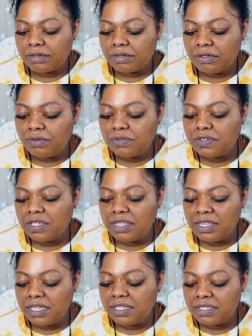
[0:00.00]
you see
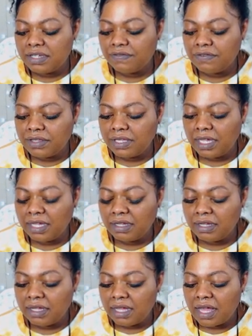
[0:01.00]
things differently.
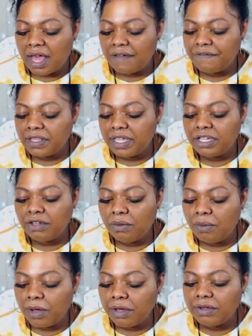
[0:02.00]
I feel like you're
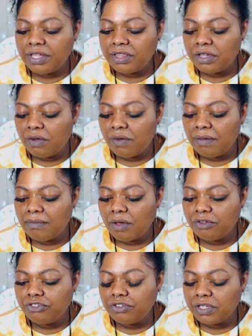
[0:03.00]
worried though
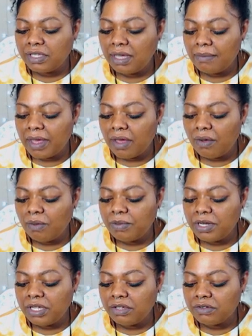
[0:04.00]
emotionally about
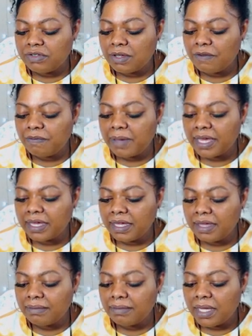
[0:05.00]
opening yourself back
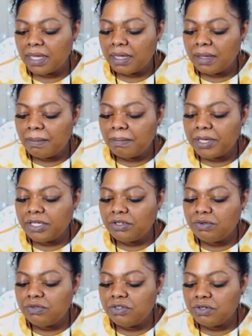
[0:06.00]
up, but
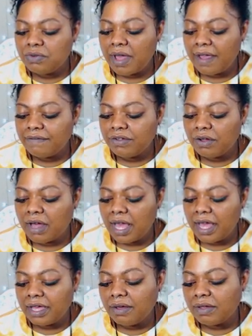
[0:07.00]
you do have your
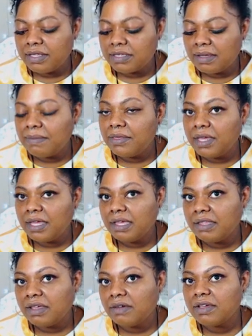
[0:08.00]
eye on something.
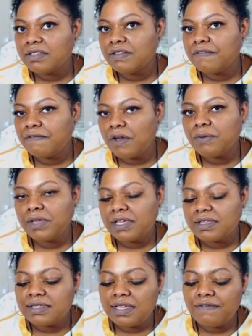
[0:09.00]
There is a
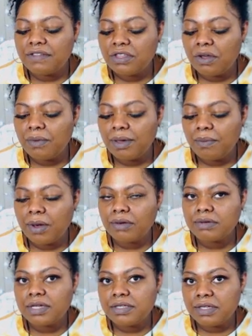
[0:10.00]
focus, even though it
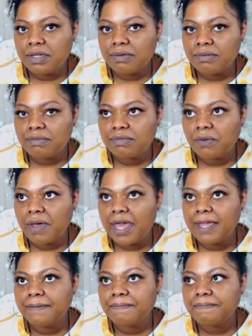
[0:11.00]
worries you, okay?